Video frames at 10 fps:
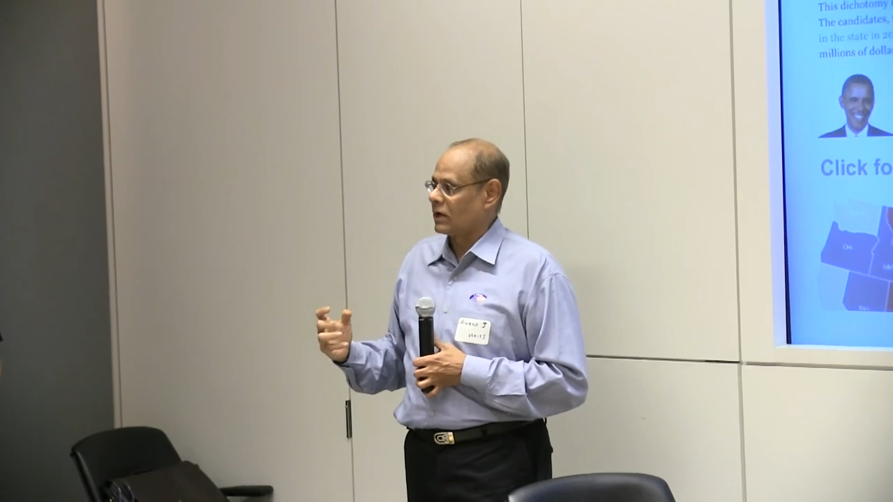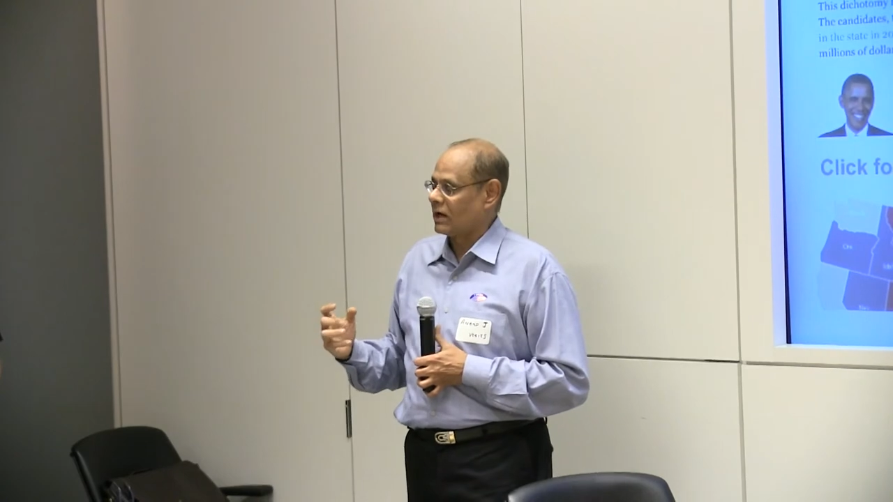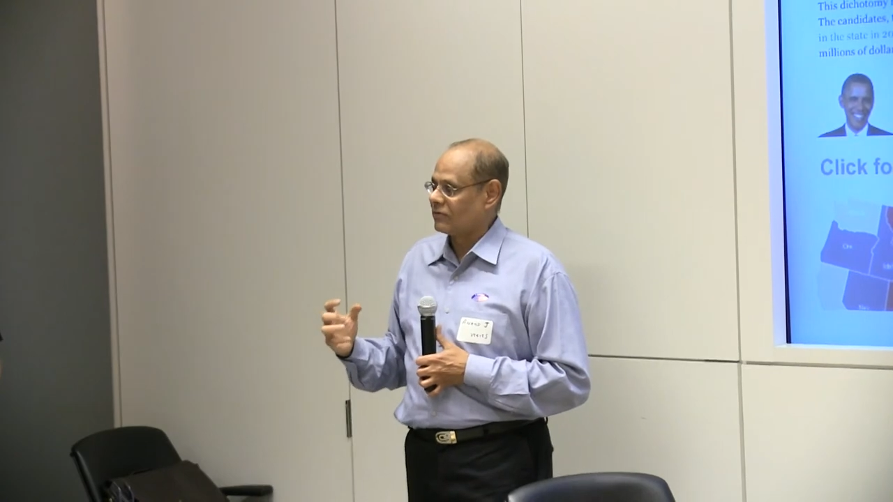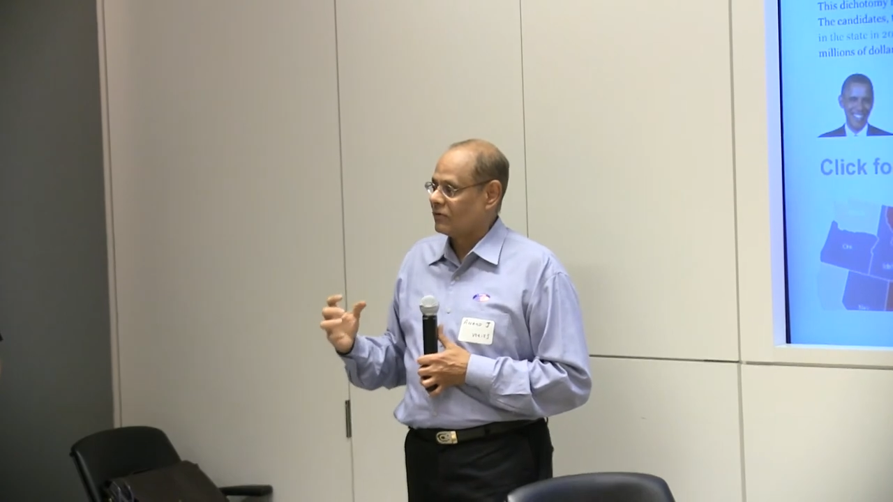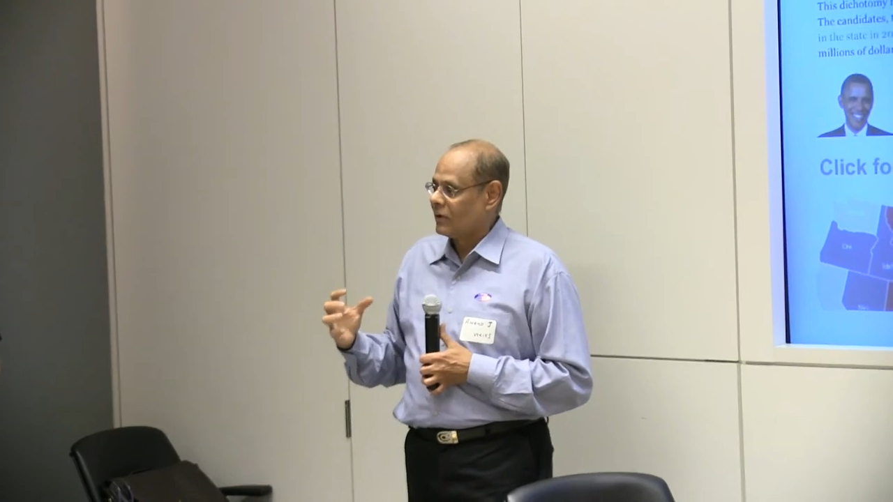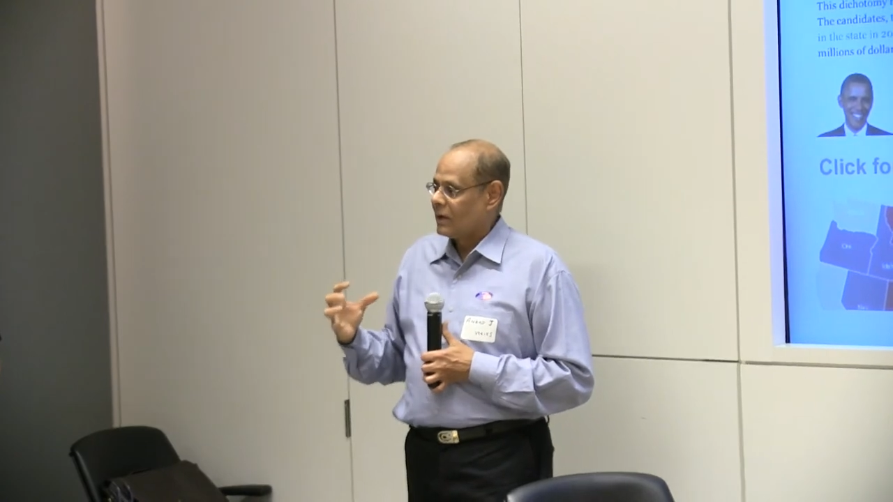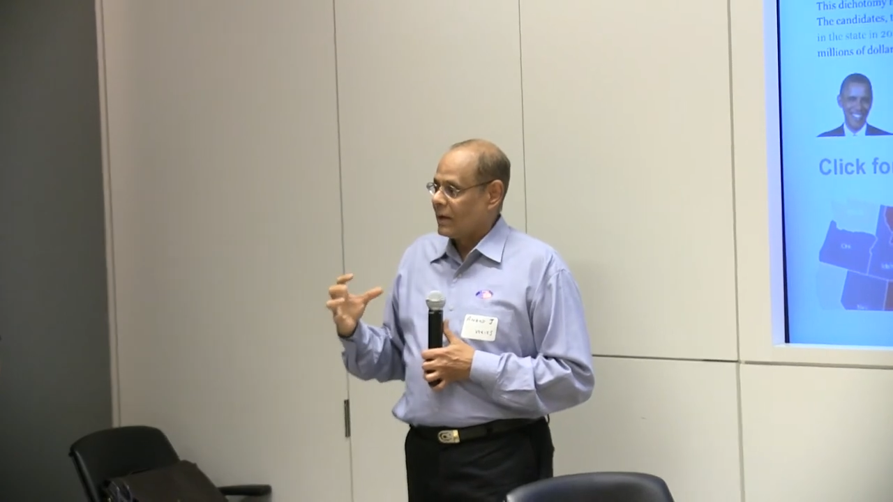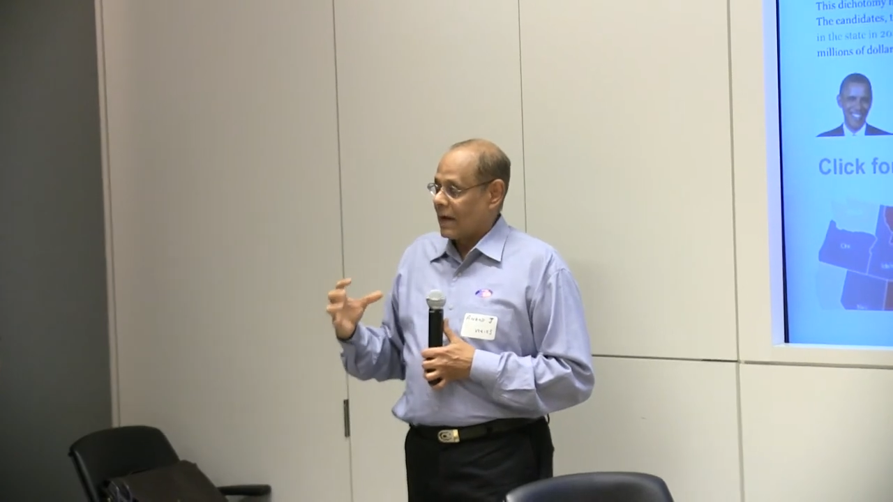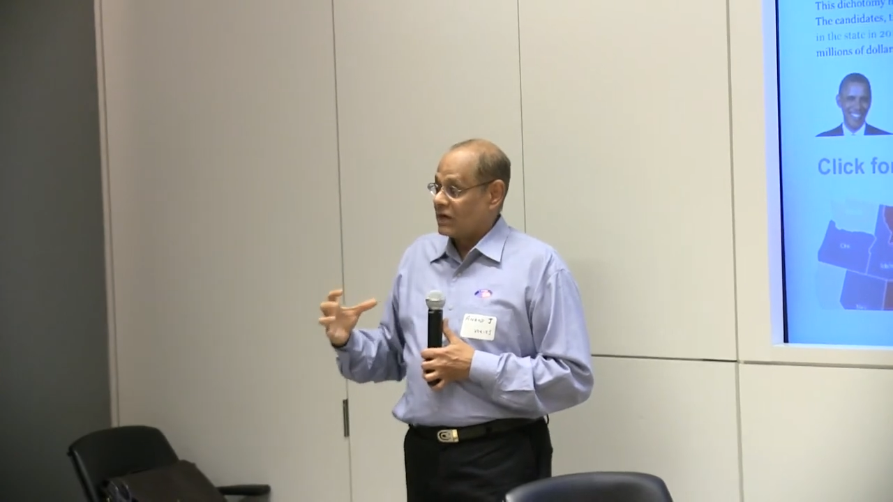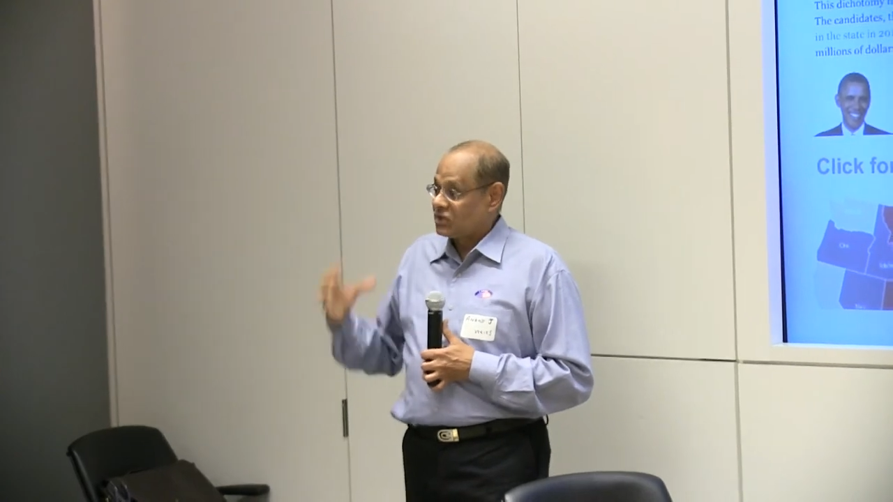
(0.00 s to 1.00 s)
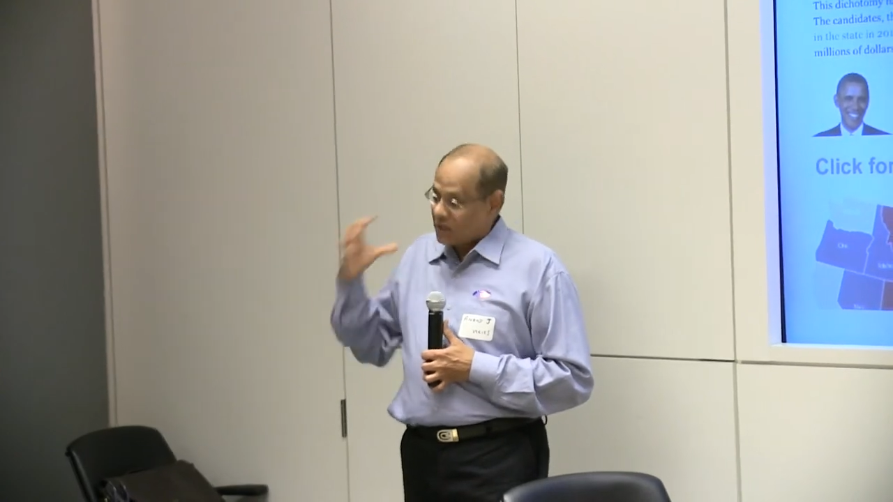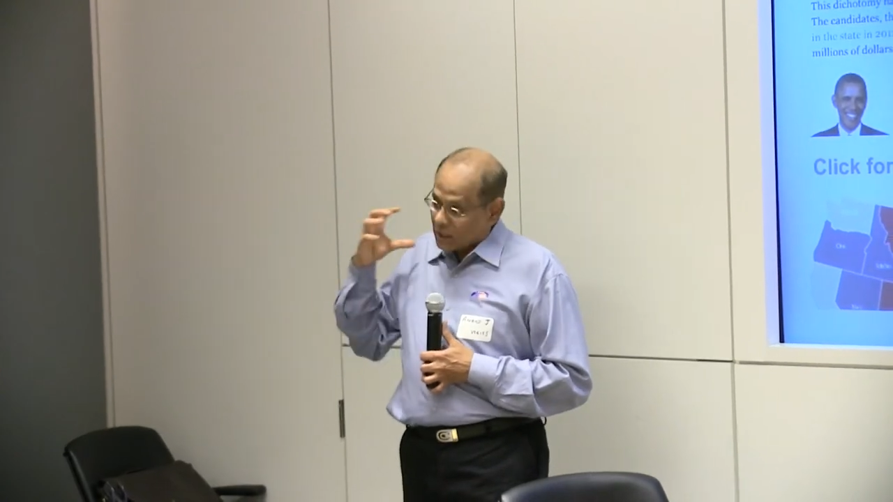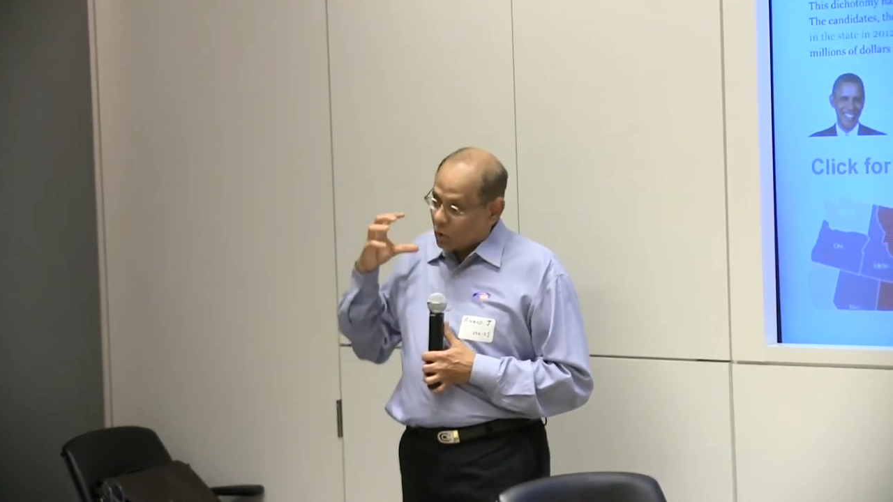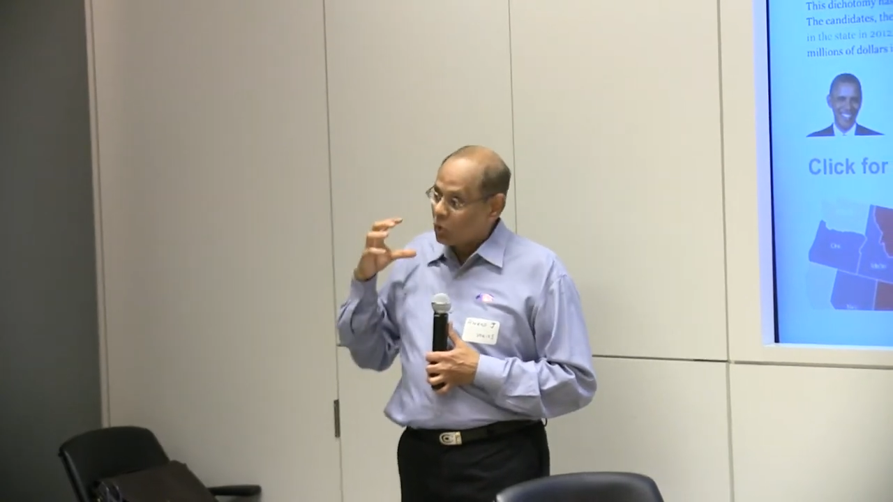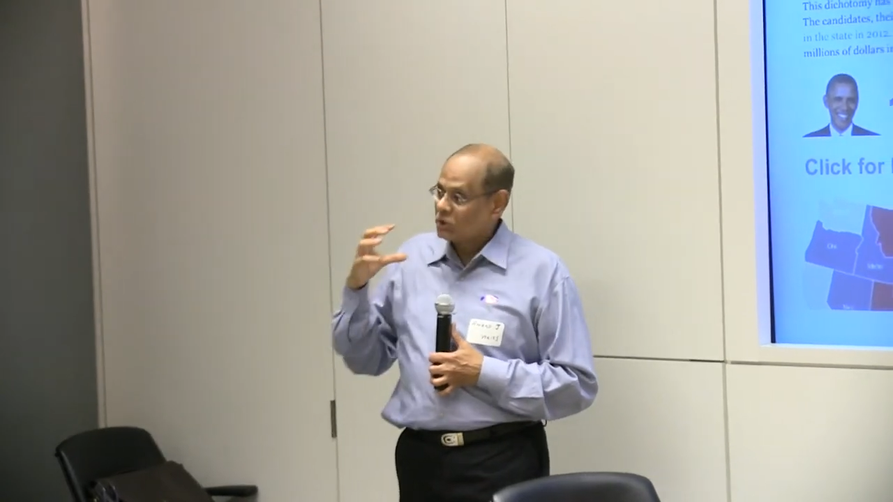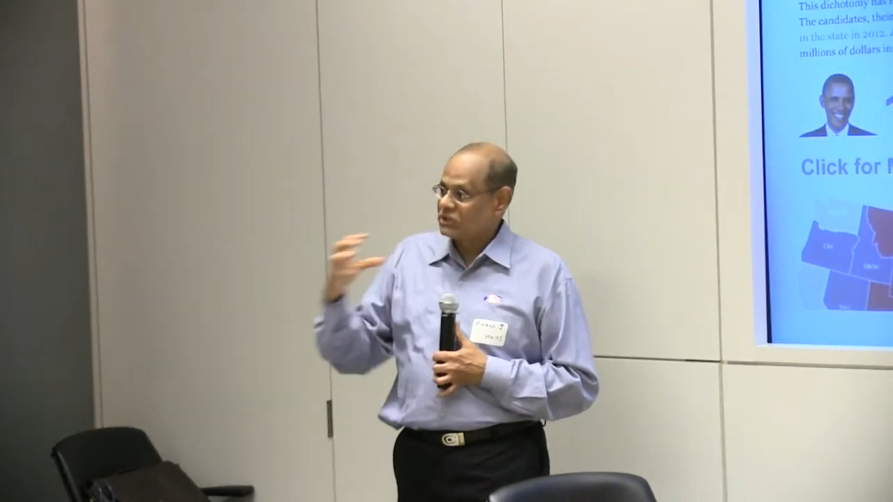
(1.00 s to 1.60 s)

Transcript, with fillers: graph and share a whole